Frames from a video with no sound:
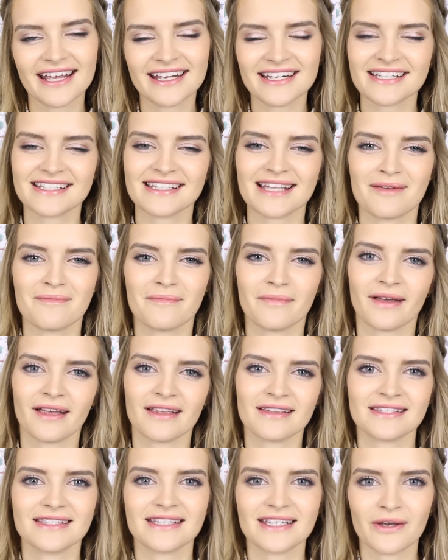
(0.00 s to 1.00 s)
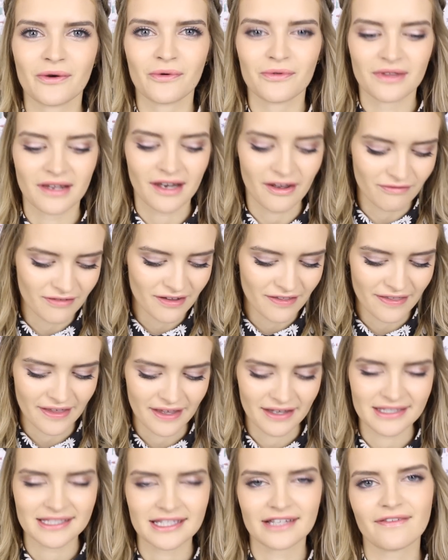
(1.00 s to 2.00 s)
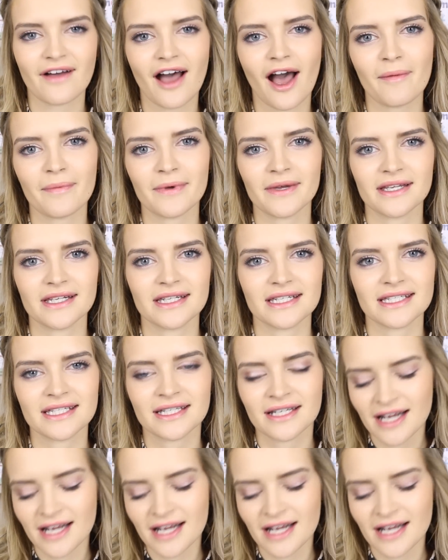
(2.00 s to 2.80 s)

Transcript: in December and see all the lovely things that have happened.